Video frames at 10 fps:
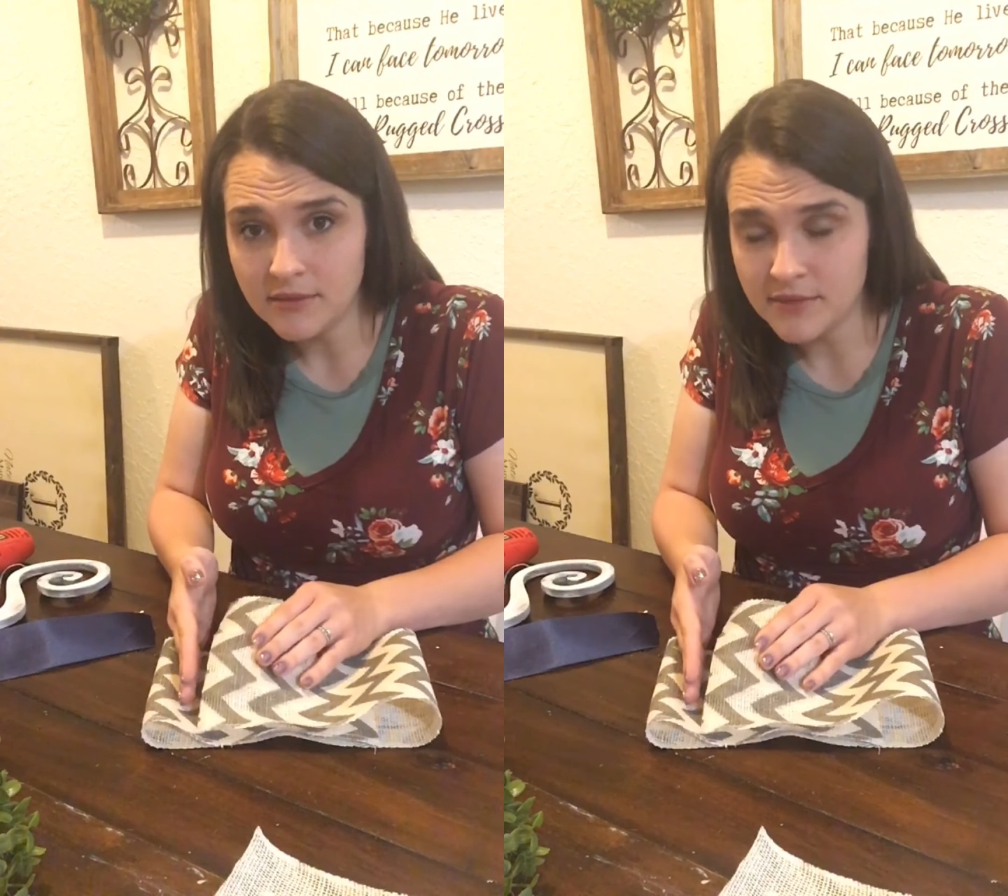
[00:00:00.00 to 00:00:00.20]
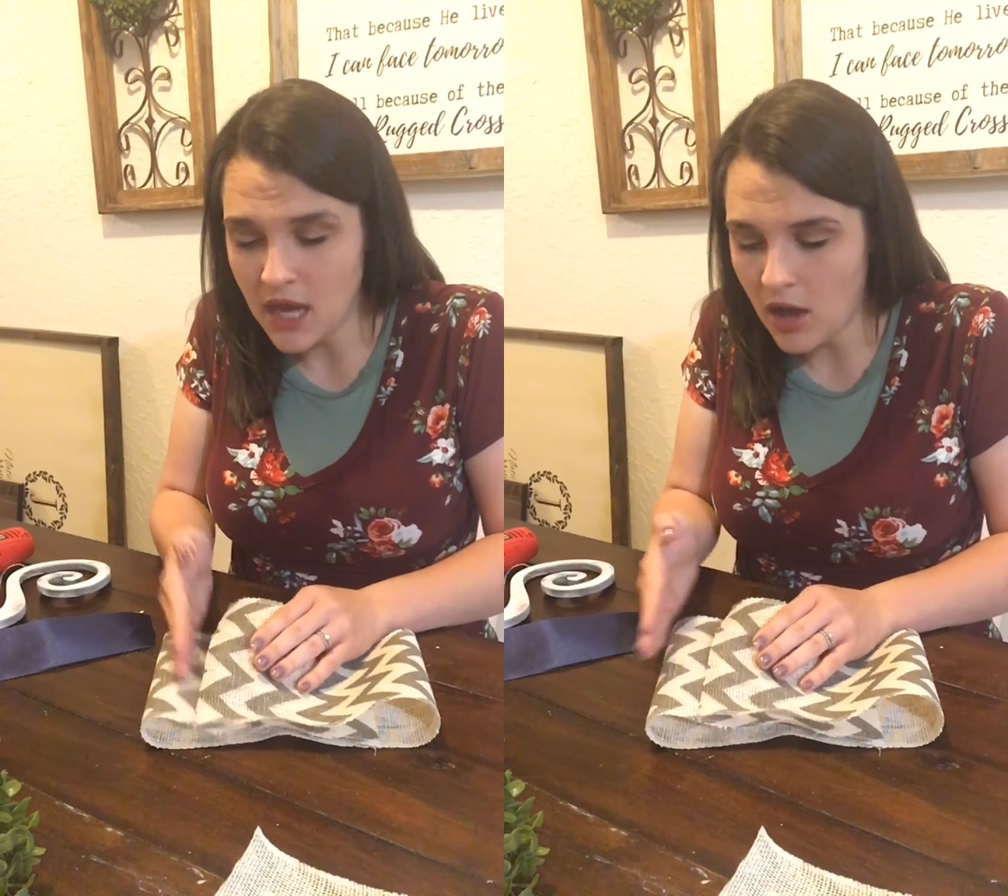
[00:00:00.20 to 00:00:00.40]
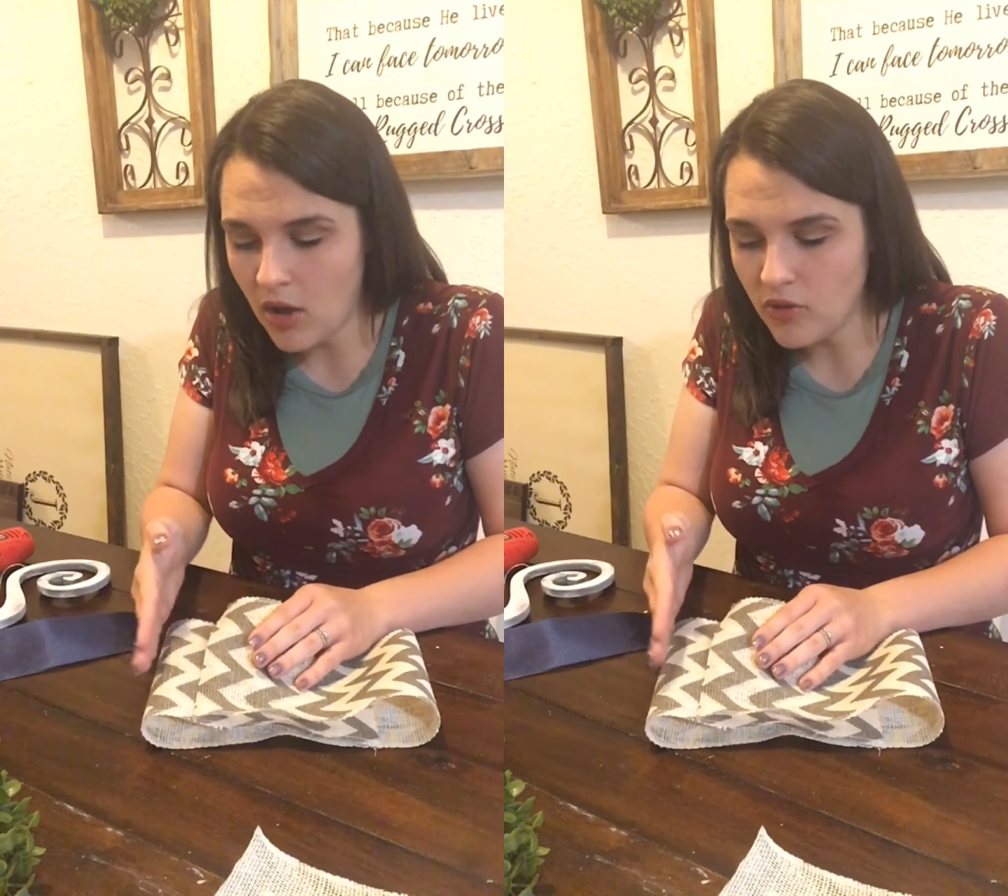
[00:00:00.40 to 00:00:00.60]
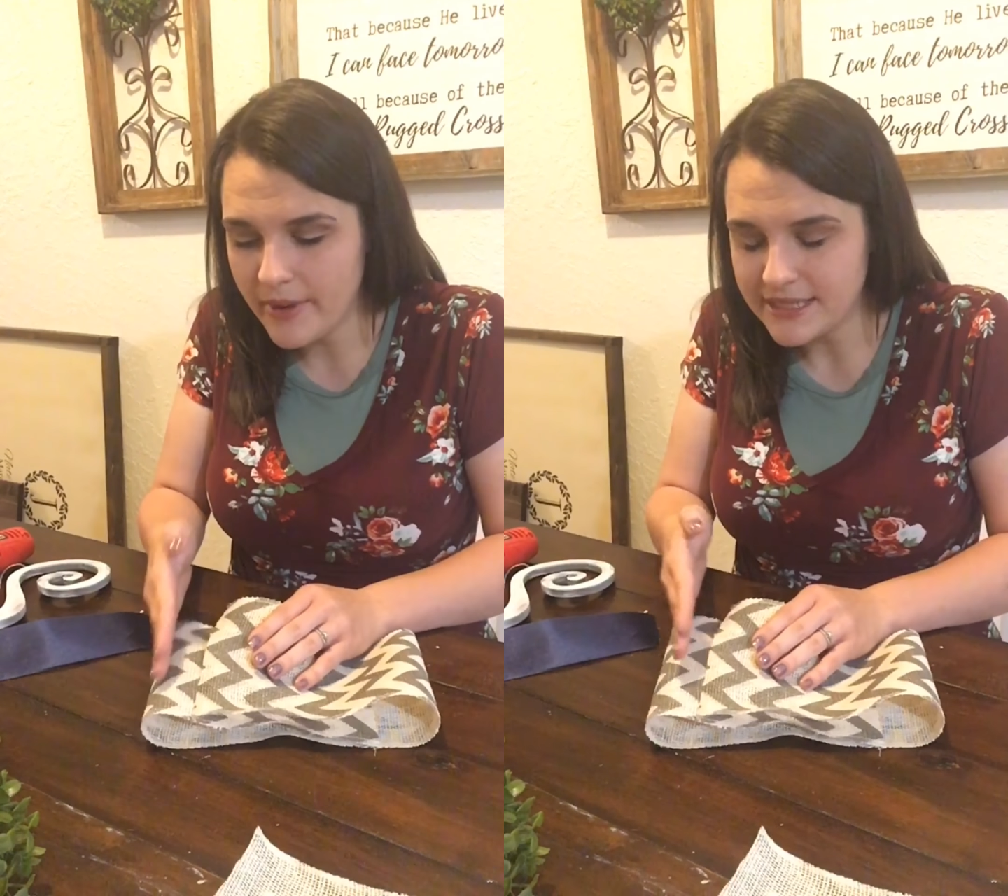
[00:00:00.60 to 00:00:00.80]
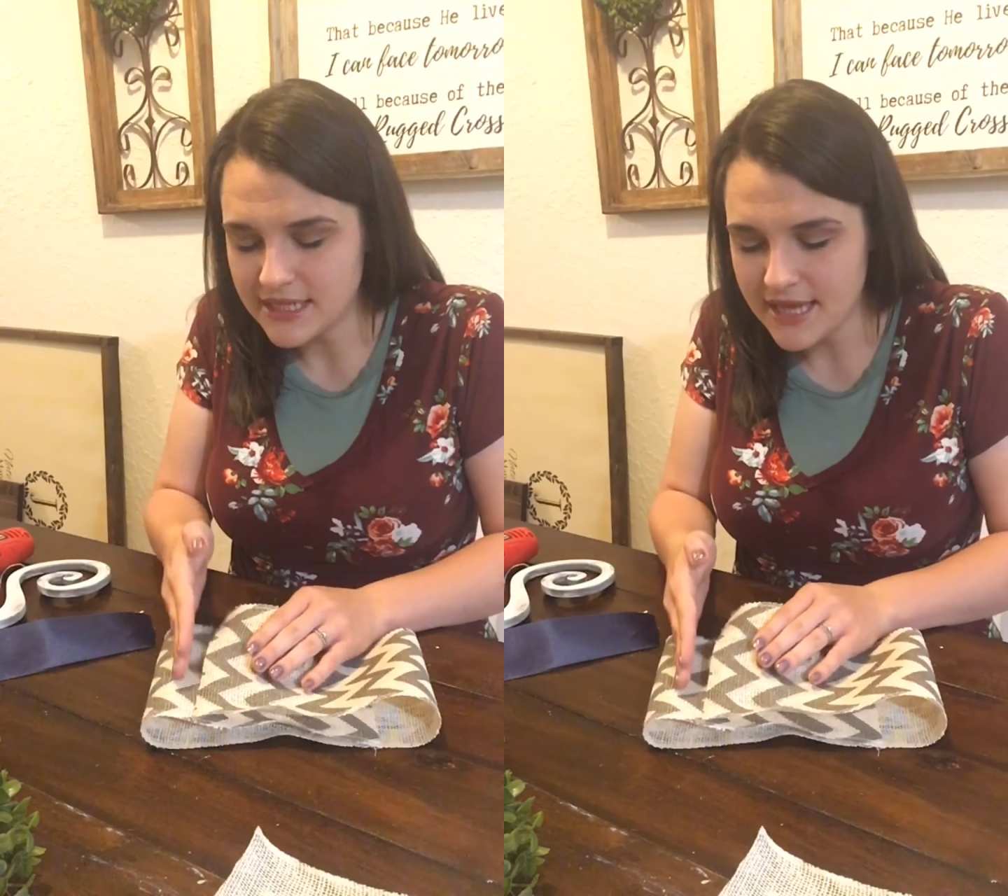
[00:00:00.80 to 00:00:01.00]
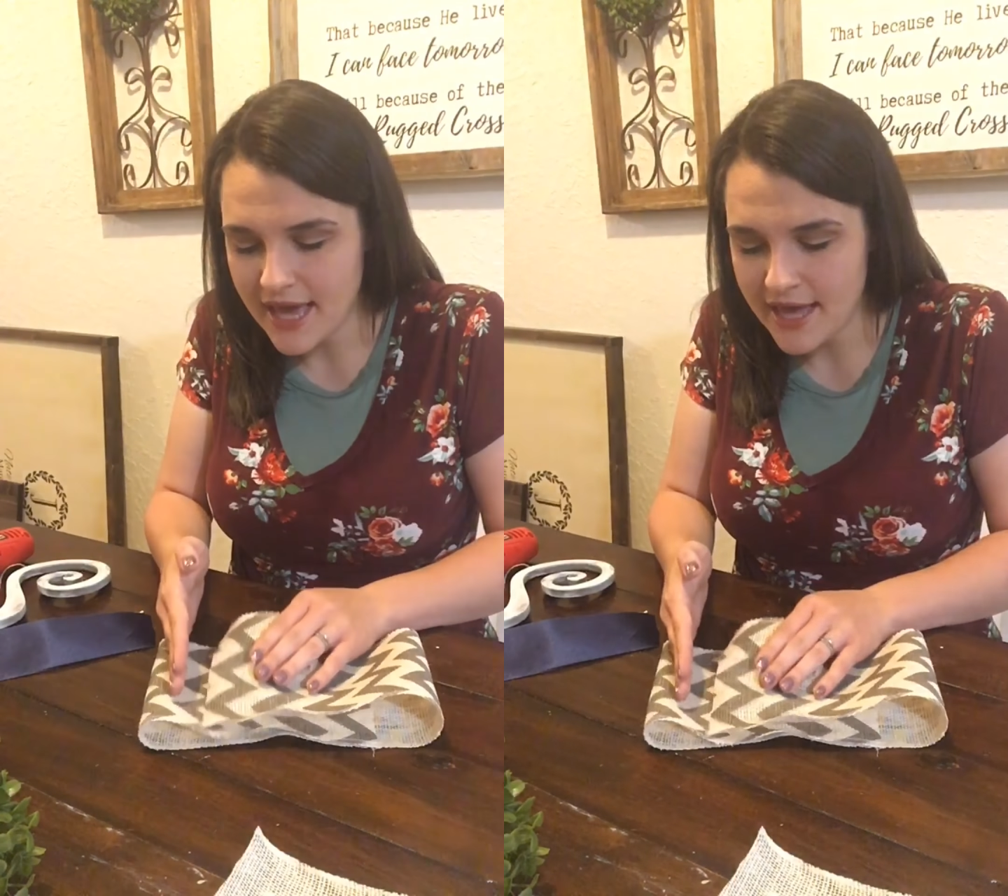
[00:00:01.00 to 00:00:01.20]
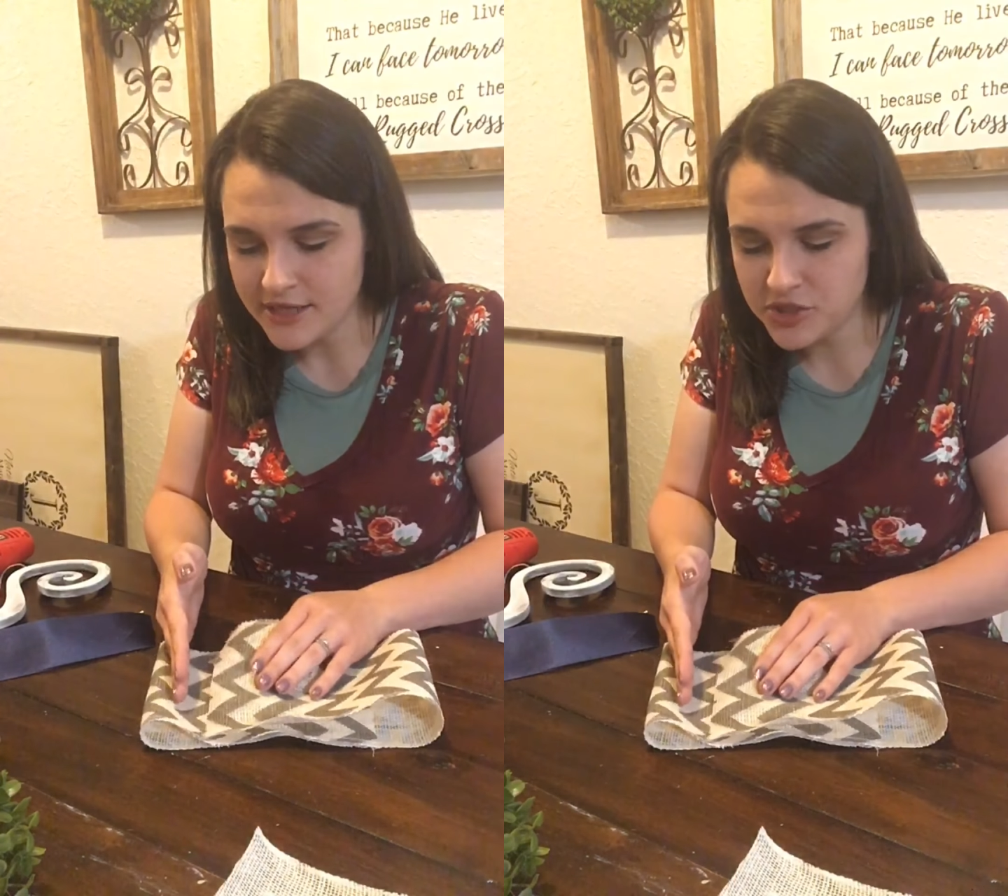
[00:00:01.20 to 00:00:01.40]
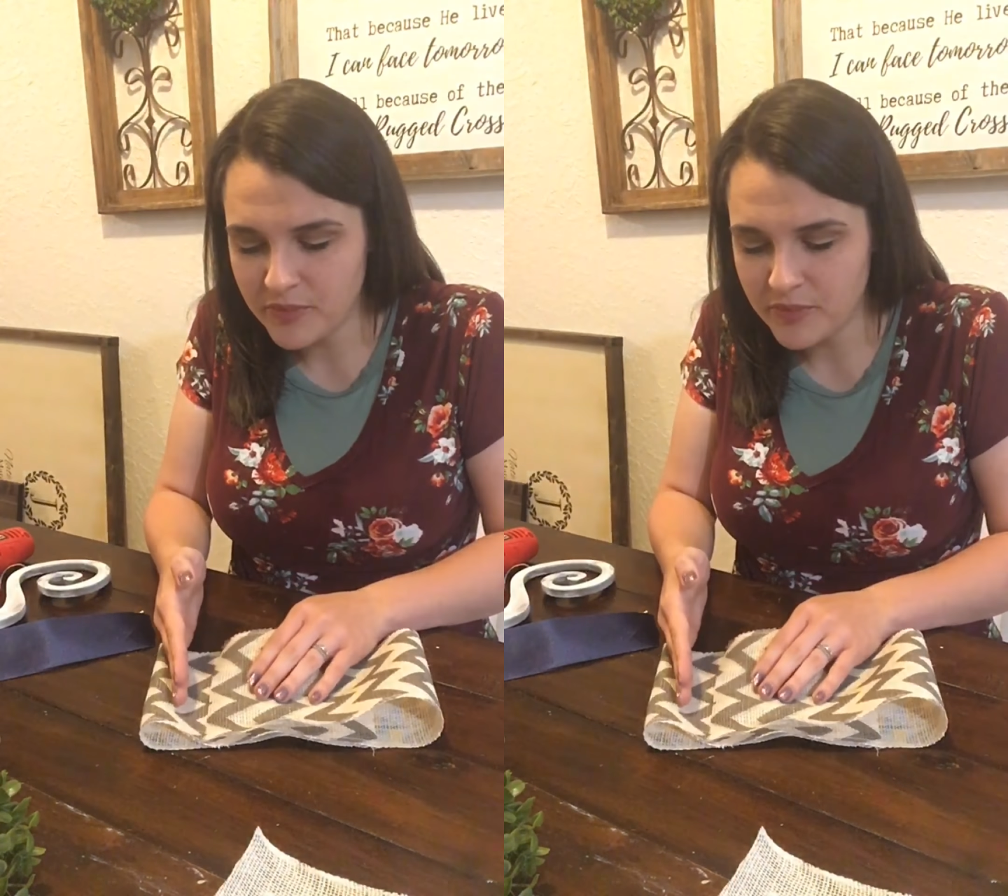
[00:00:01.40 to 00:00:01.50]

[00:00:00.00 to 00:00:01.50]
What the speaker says: not all the way to the edge,